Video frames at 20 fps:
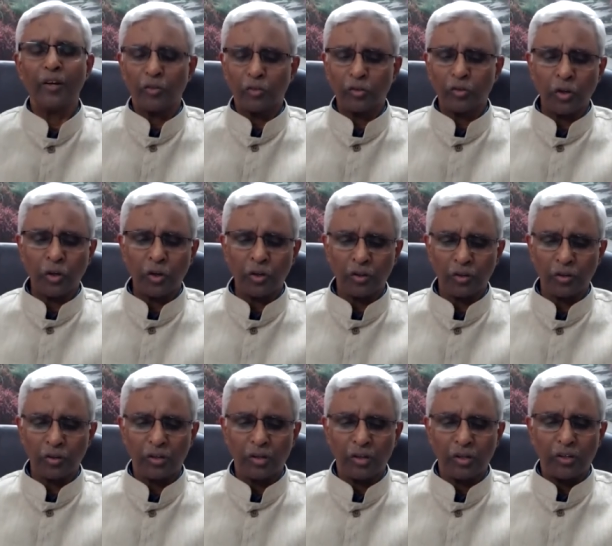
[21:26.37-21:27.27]

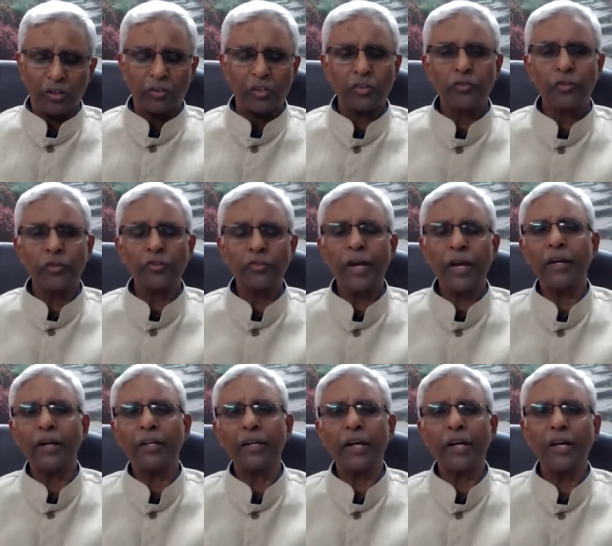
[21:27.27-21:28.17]
So, the
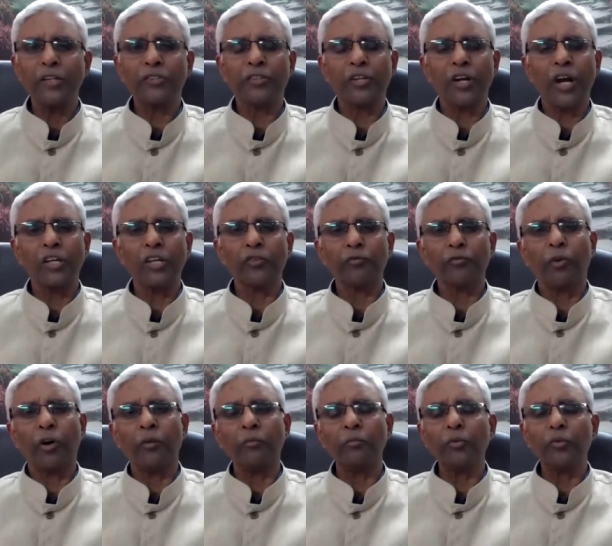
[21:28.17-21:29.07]
society has
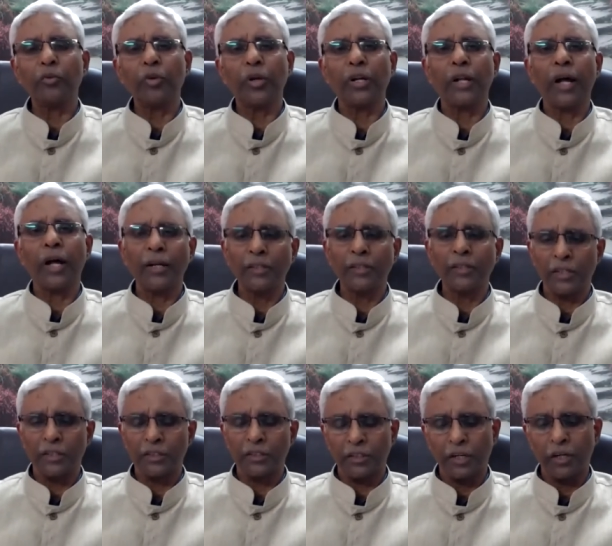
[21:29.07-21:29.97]
transformed to a large
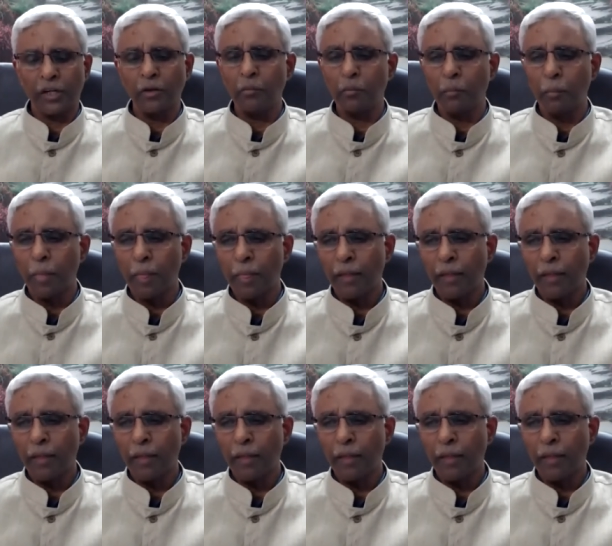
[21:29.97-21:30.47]
extent,